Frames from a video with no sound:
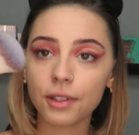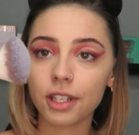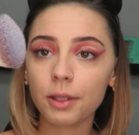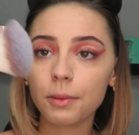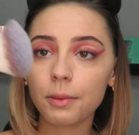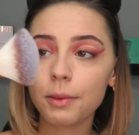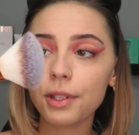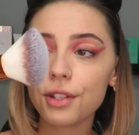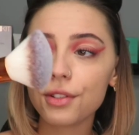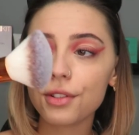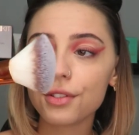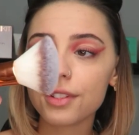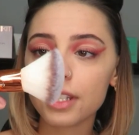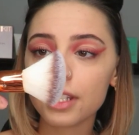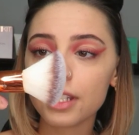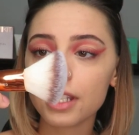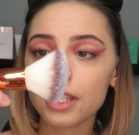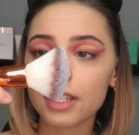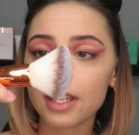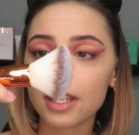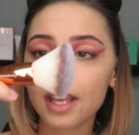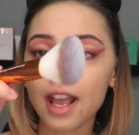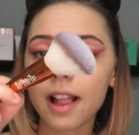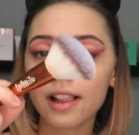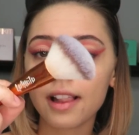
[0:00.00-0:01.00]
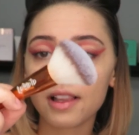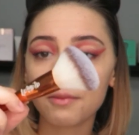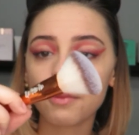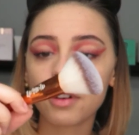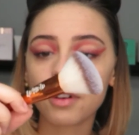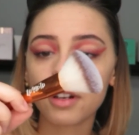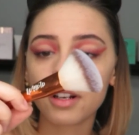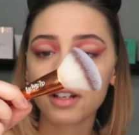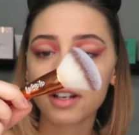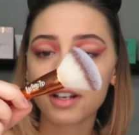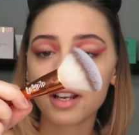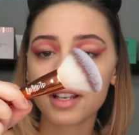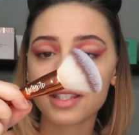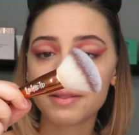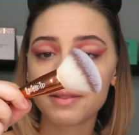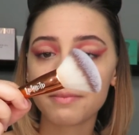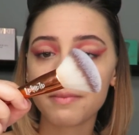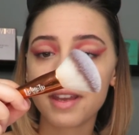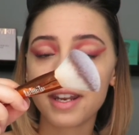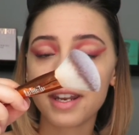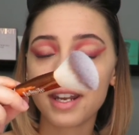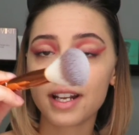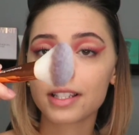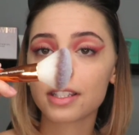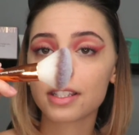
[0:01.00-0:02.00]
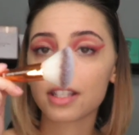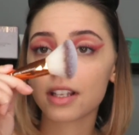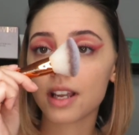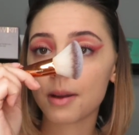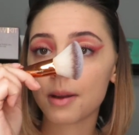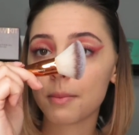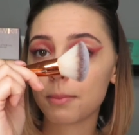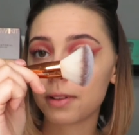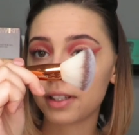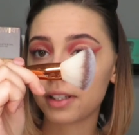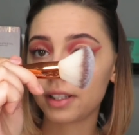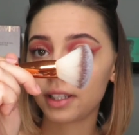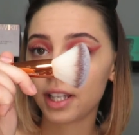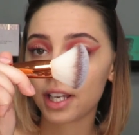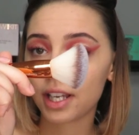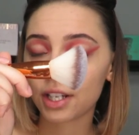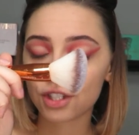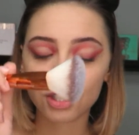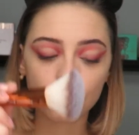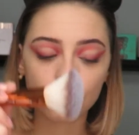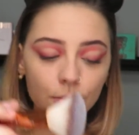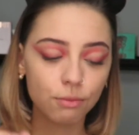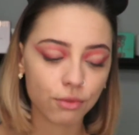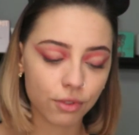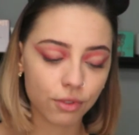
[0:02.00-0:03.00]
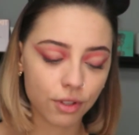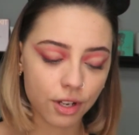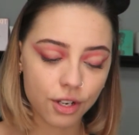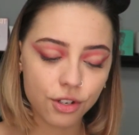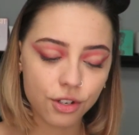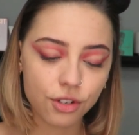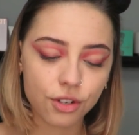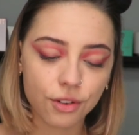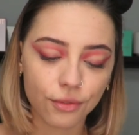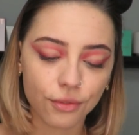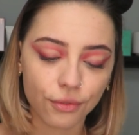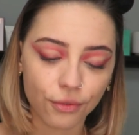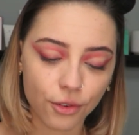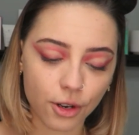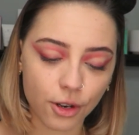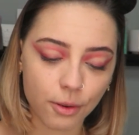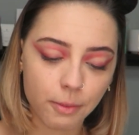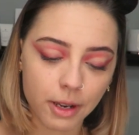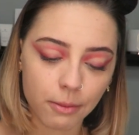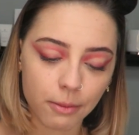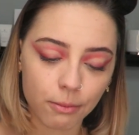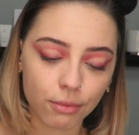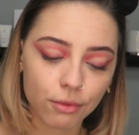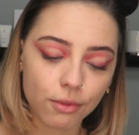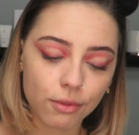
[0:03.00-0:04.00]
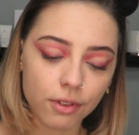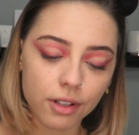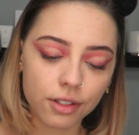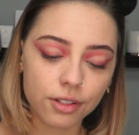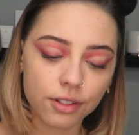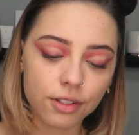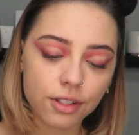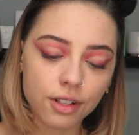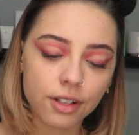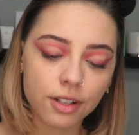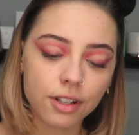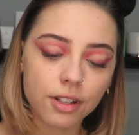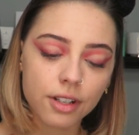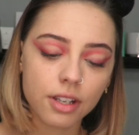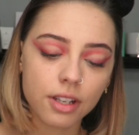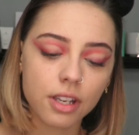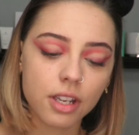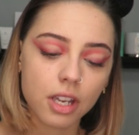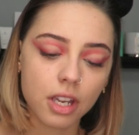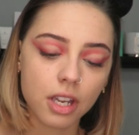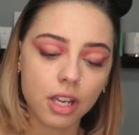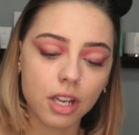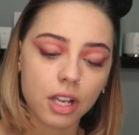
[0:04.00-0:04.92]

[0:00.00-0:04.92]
Gonna be using the Alamar Cosmetics Complexion Brush for my bronzer.